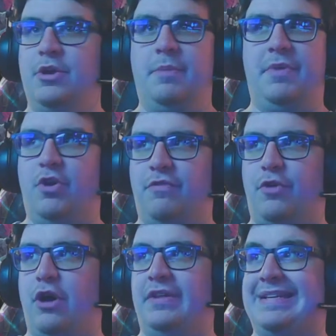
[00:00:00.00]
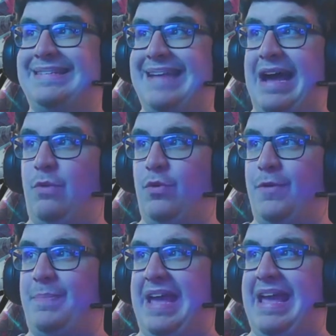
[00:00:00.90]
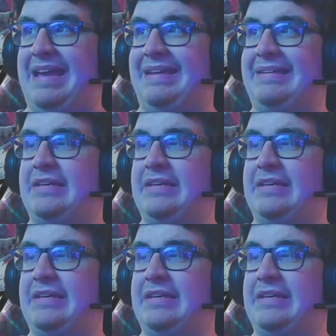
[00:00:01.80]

But overall, it is not worth paying